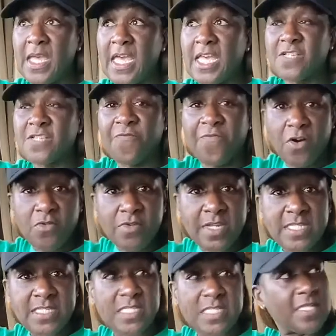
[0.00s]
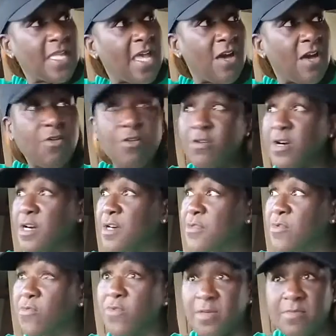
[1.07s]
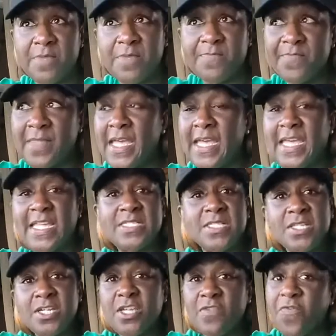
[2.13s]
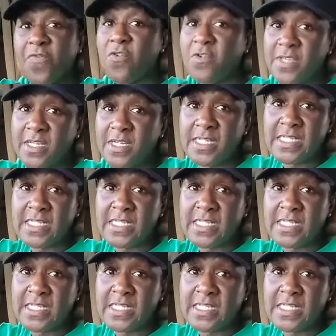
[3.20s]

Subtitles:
his focus is now on other women. He's looking for the